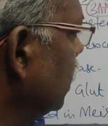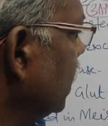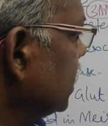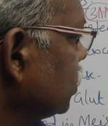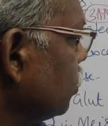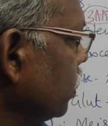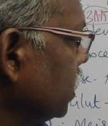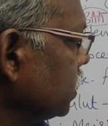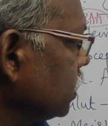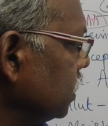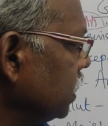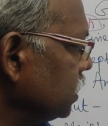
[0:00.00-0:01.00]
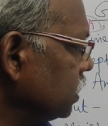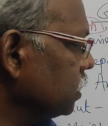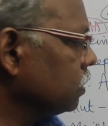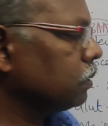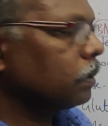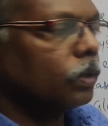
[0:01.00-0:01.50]
Next one is,
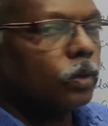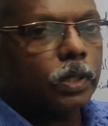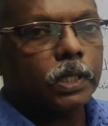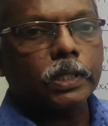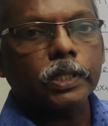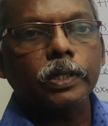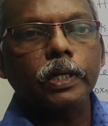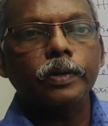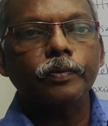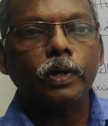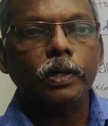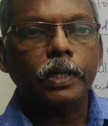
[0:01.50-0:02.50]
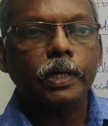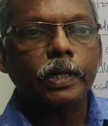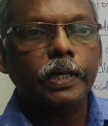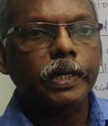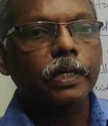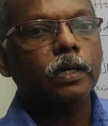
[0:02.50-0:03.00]
this glutathione involved in
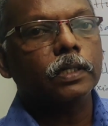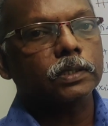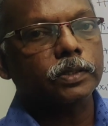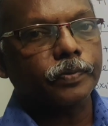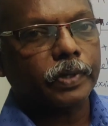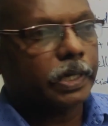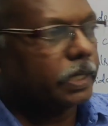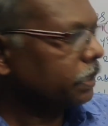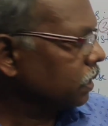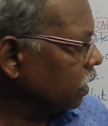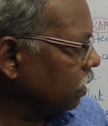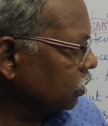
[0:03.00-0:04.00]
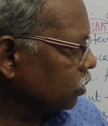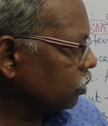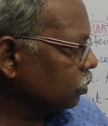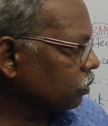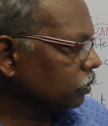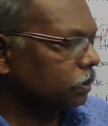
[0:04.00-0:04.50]
detoxification
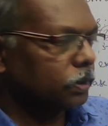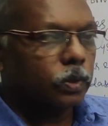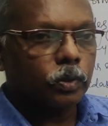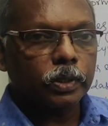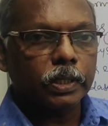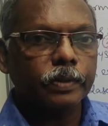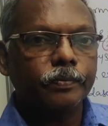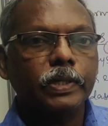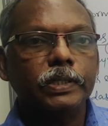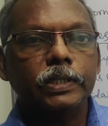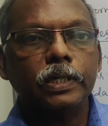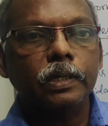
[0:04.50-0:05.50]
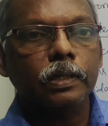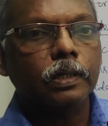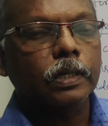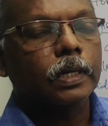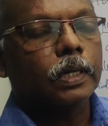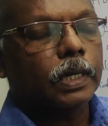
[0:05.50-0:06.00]
also. You know the
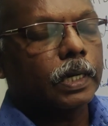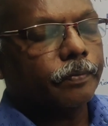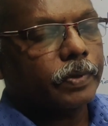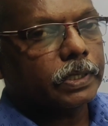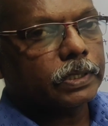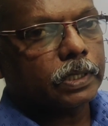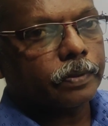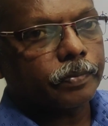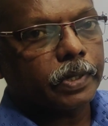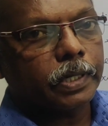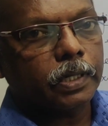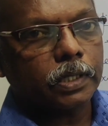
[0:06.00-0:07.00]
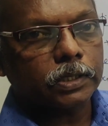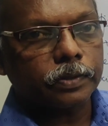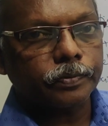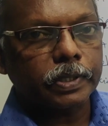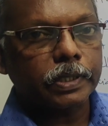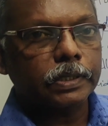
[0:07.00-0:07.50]
definition of
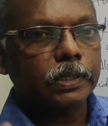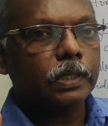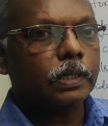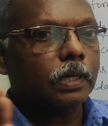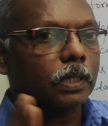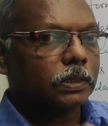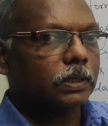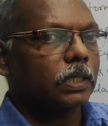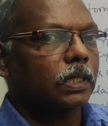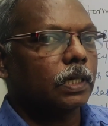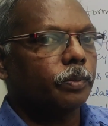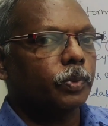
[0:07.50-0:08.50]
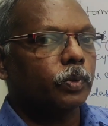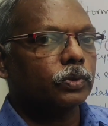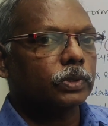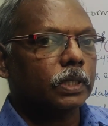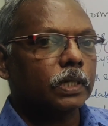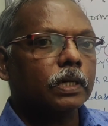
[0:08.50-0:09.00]
detoxification. Toxic
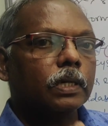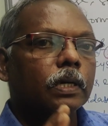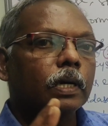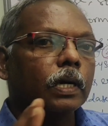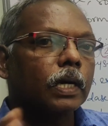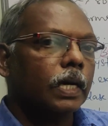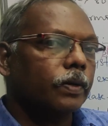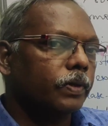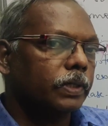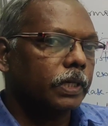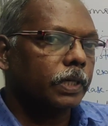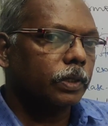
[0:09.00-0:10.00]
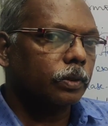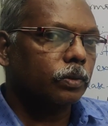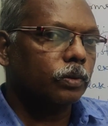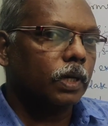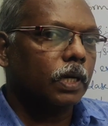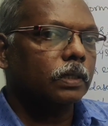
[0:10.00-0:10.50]
compounds are converted
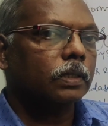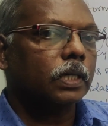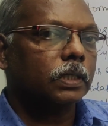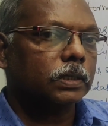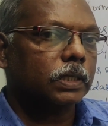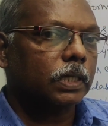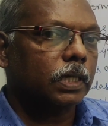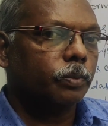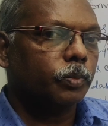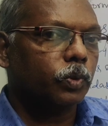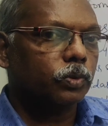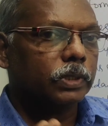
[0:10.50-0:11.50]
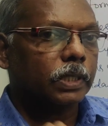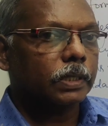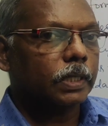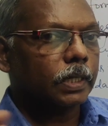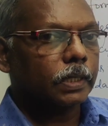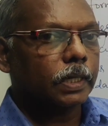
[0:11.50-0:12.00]
into non-toxic compounds and
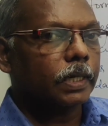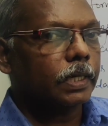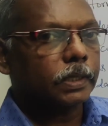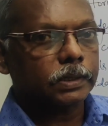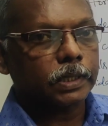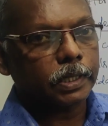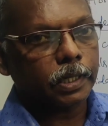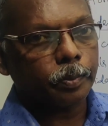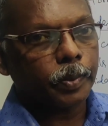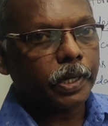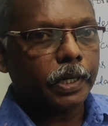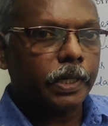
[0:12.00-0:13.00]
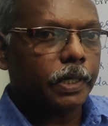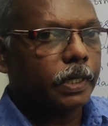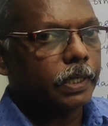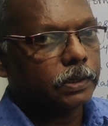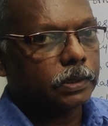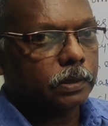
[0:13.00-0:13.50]
then get excreted by
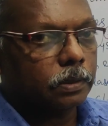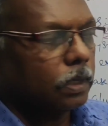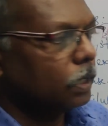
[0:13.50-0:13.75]
kidneys.